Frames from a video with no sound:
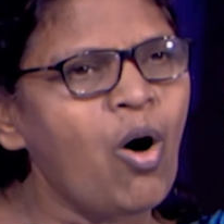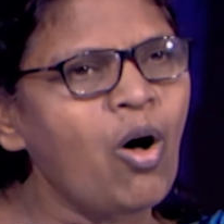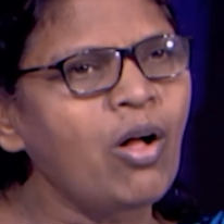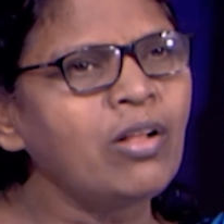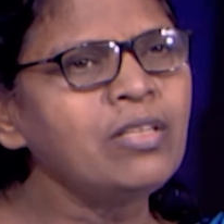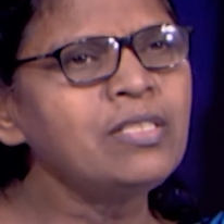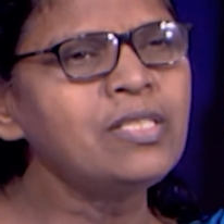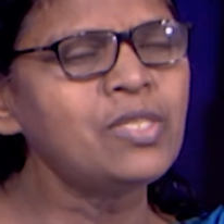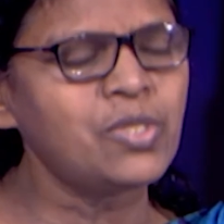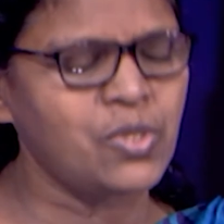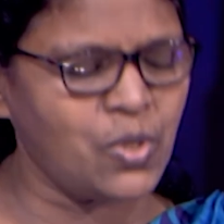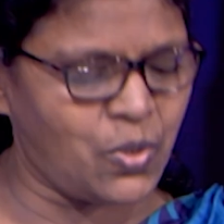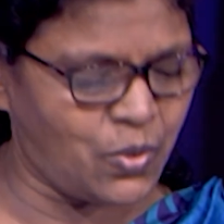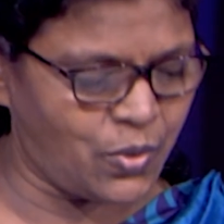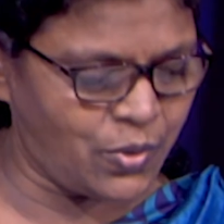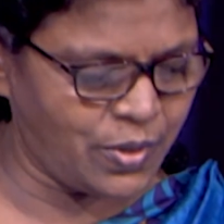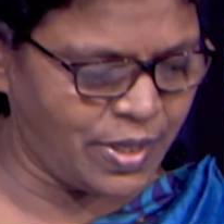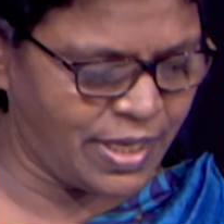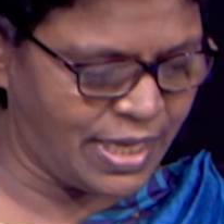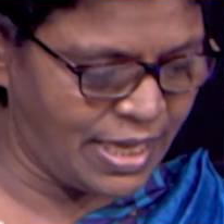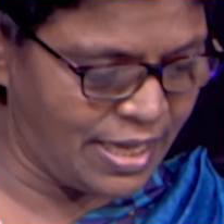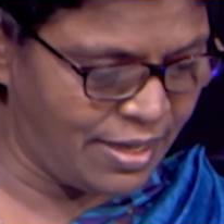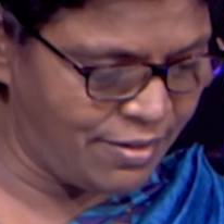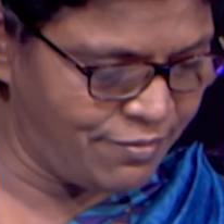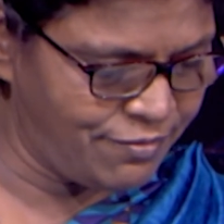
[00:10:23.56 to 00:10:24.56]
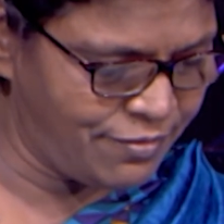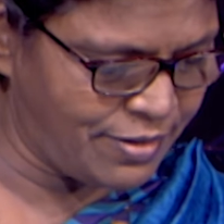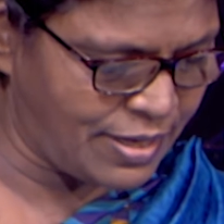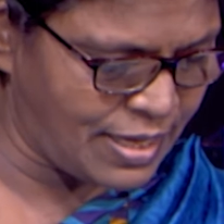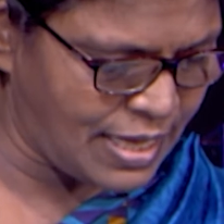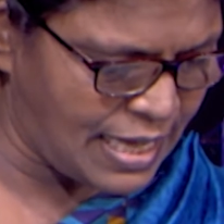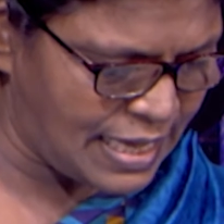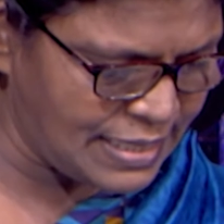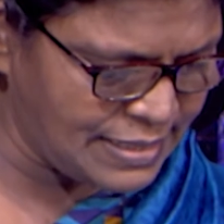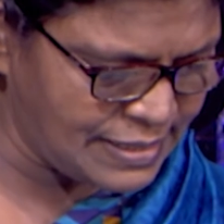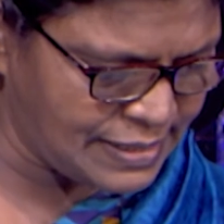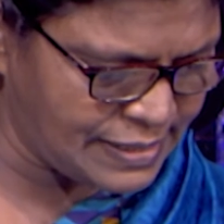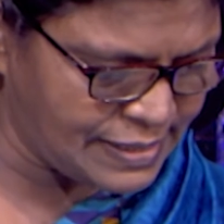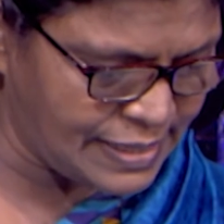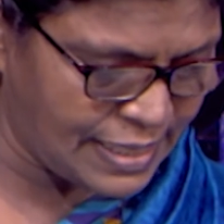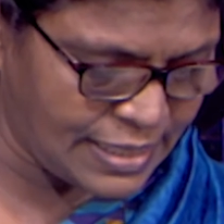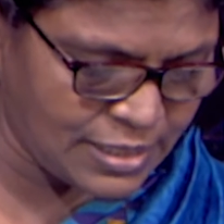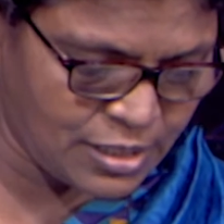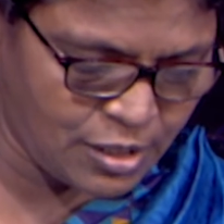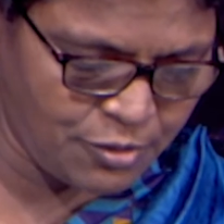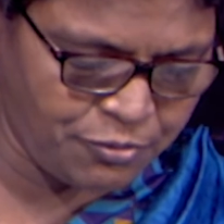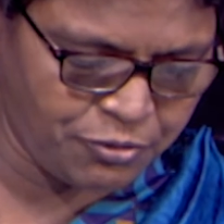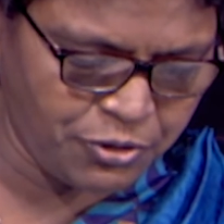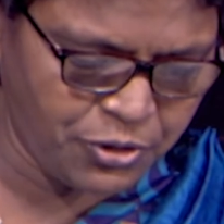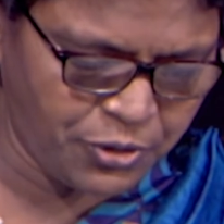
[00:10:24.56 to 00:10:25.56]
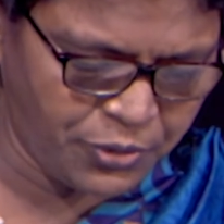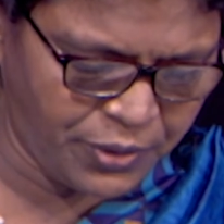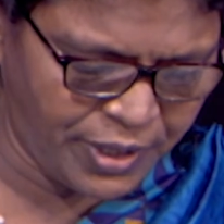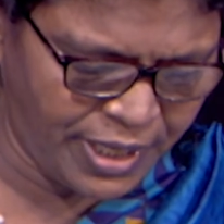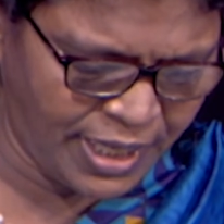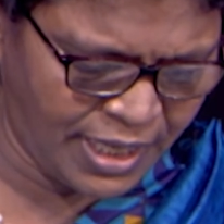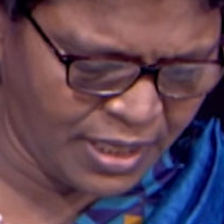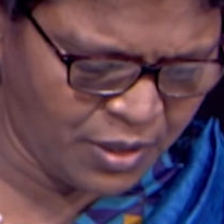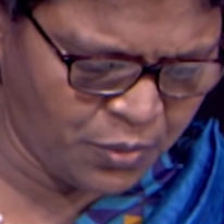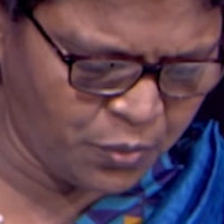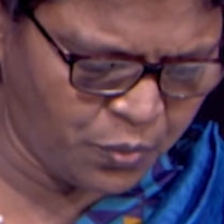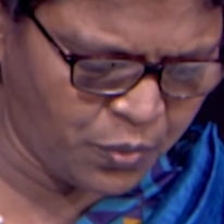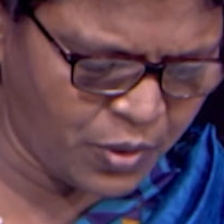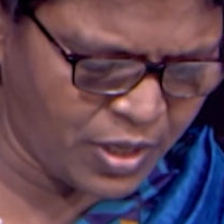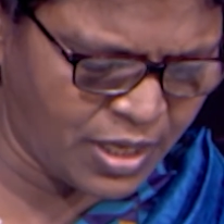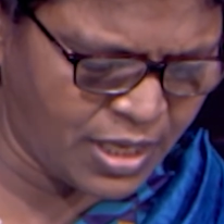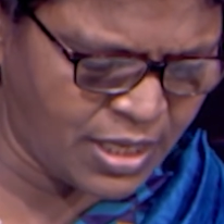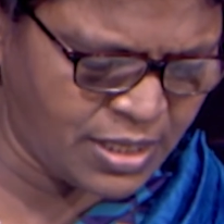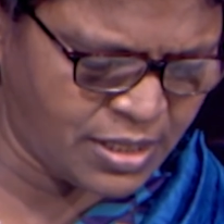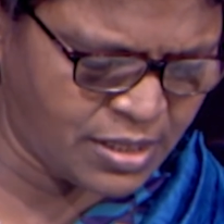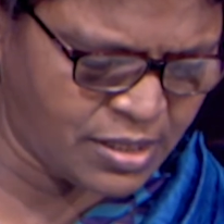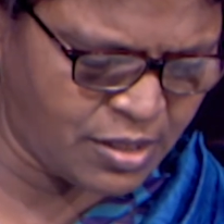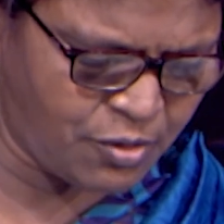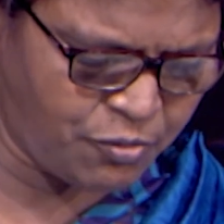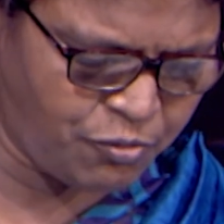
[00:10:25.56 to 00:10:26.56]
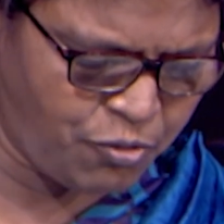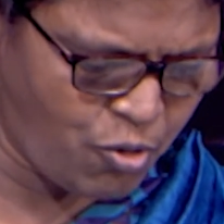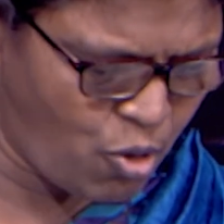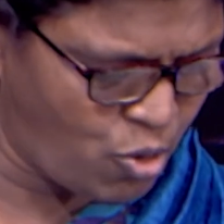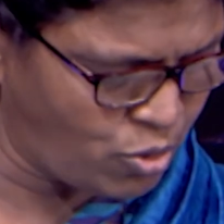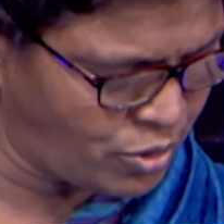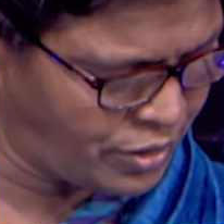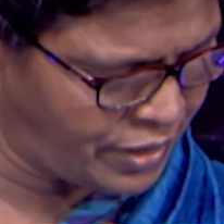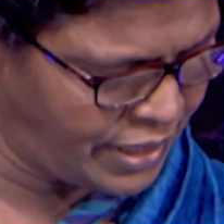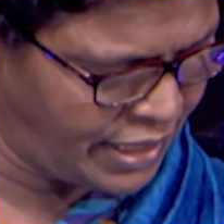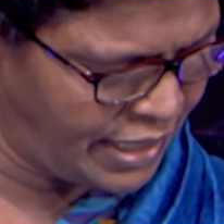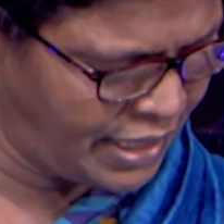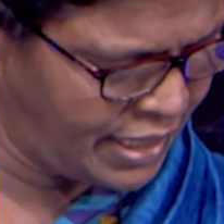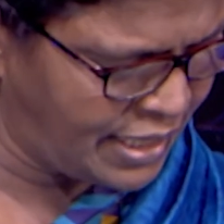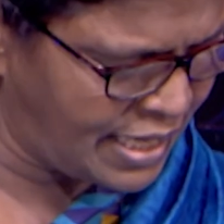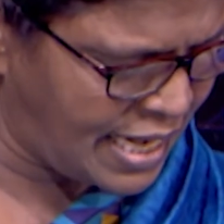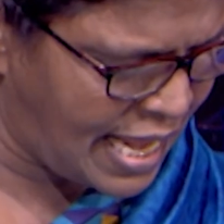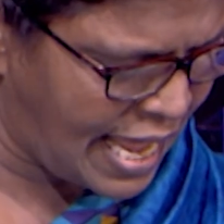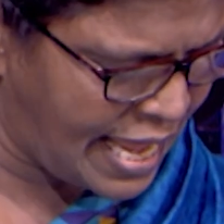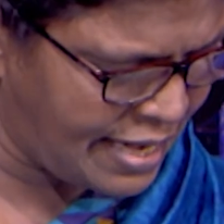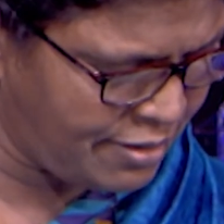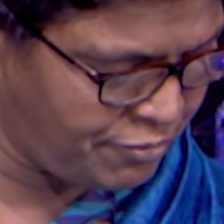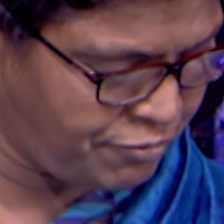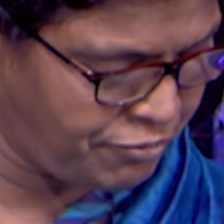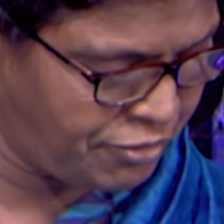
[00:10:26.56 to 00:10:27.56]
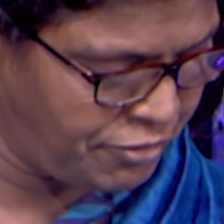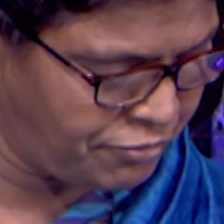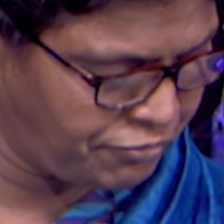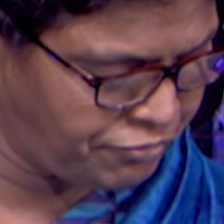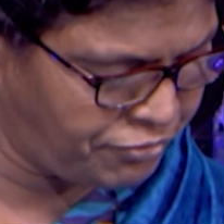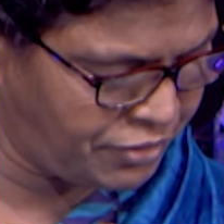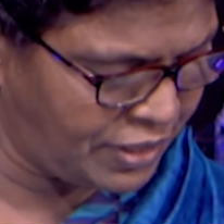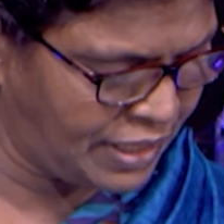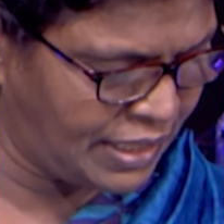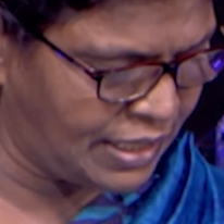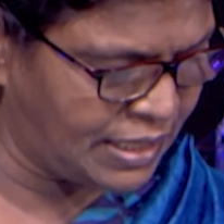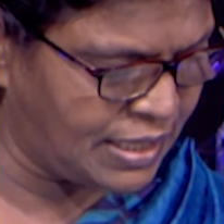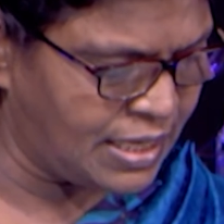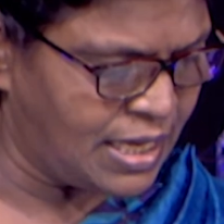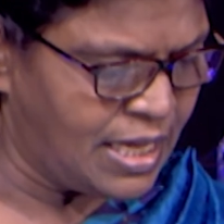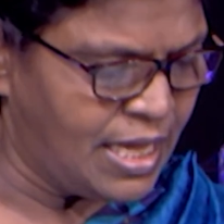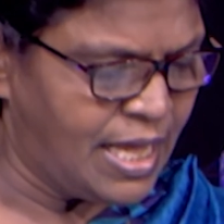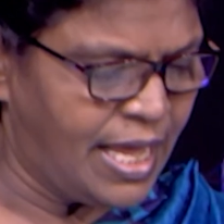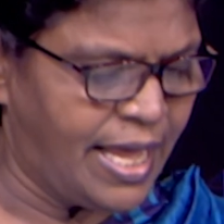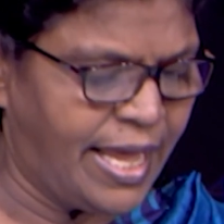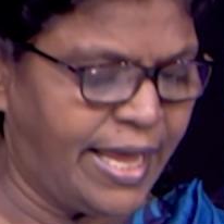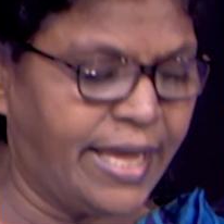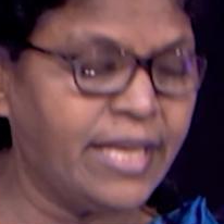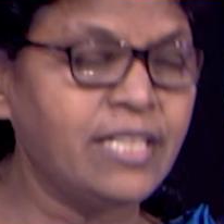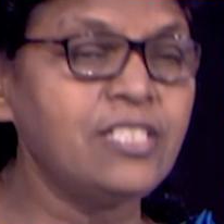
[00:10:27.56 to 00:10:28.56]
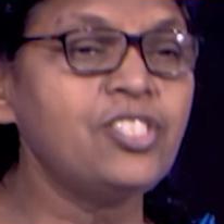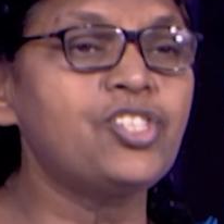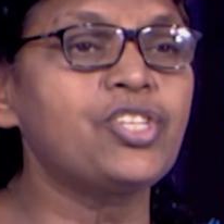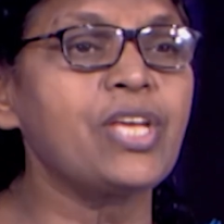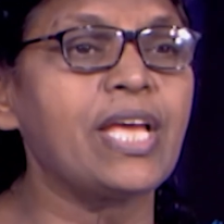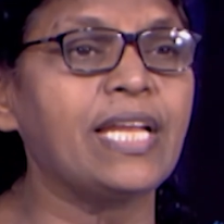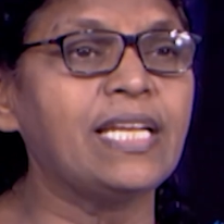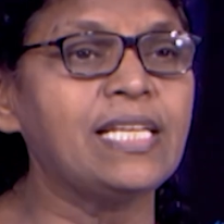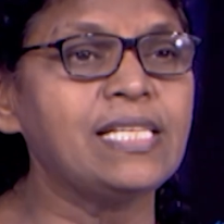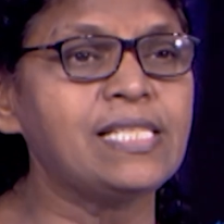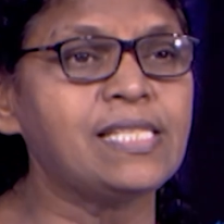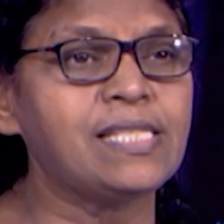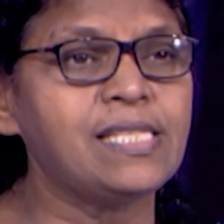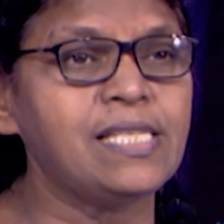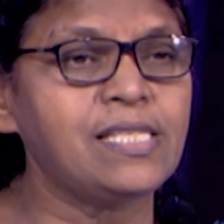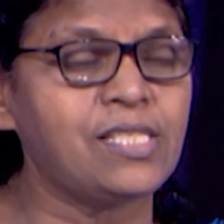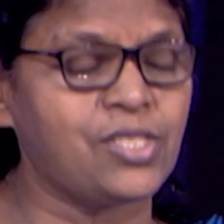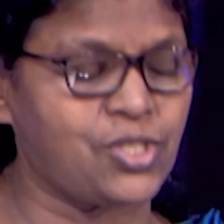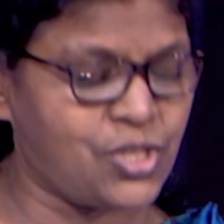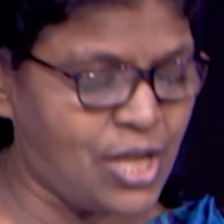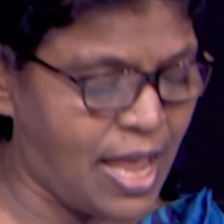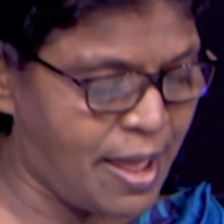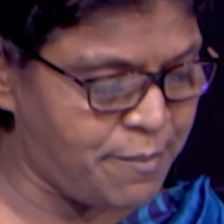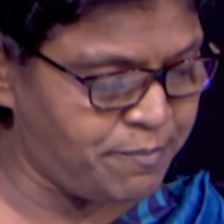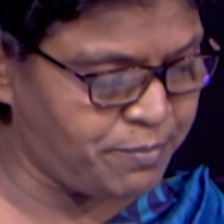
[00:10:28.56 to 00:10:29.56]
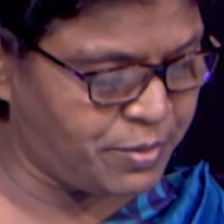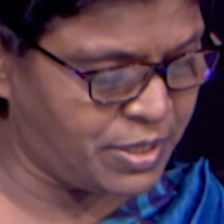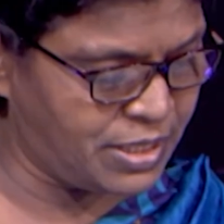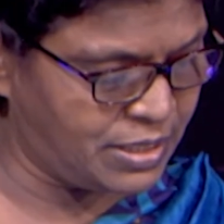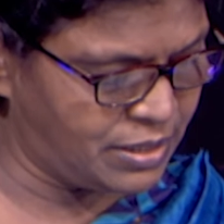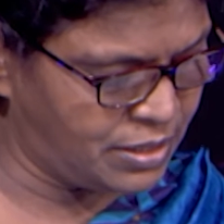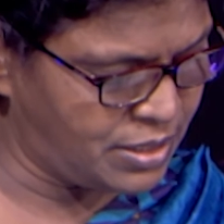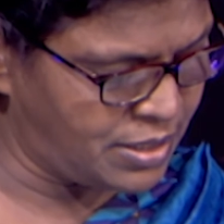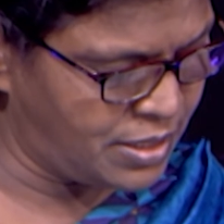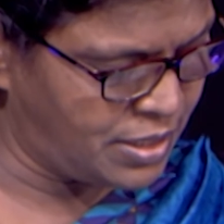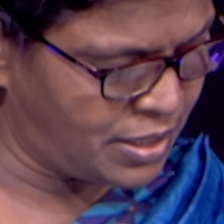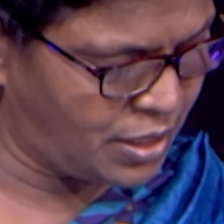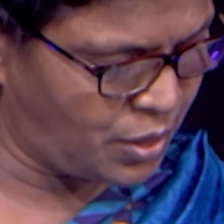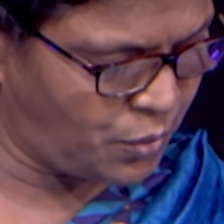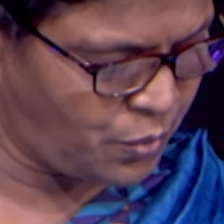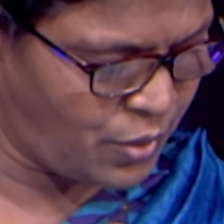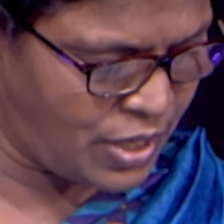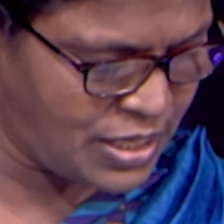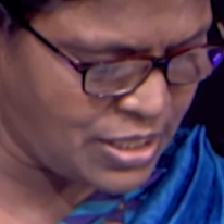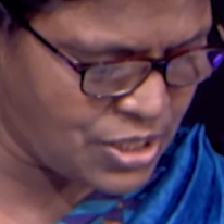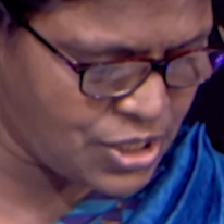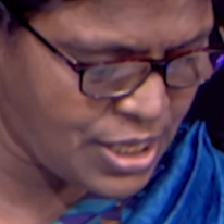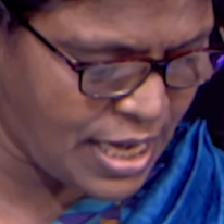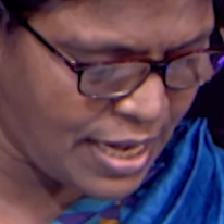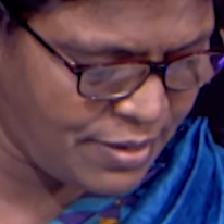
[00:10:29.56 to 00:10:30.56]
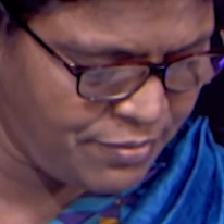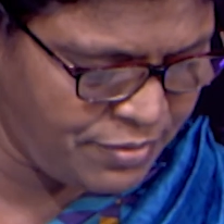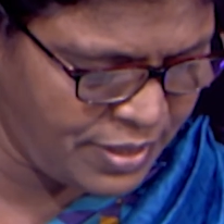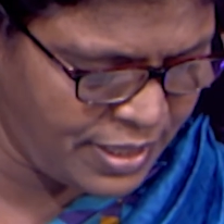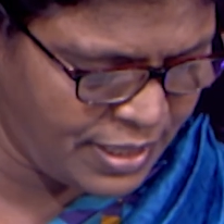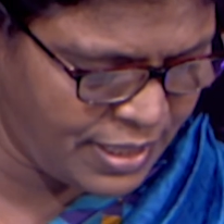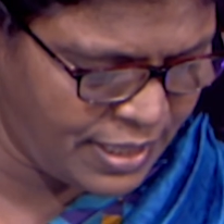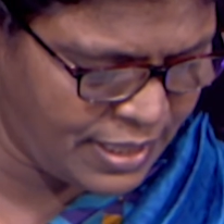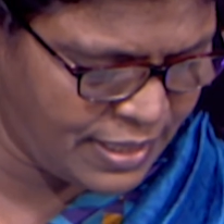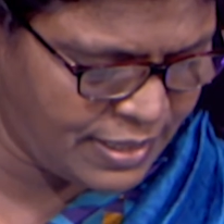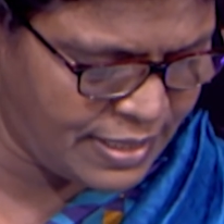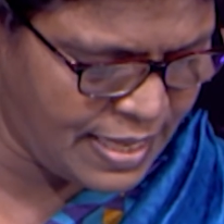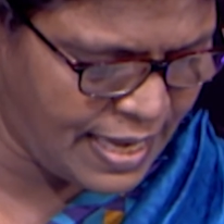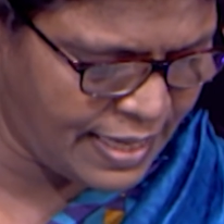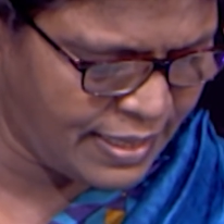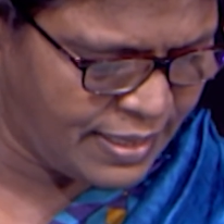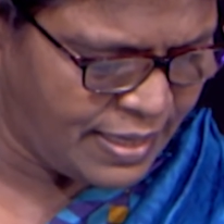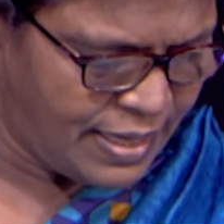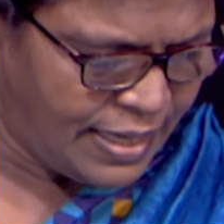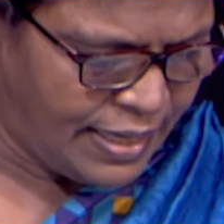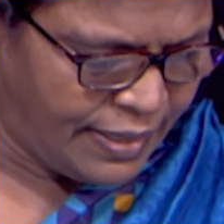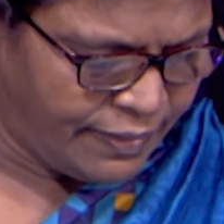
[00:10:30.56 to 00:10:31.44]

also gave consent. If you read verse 14 and 15 in Genesis chapter 31, shall we read that?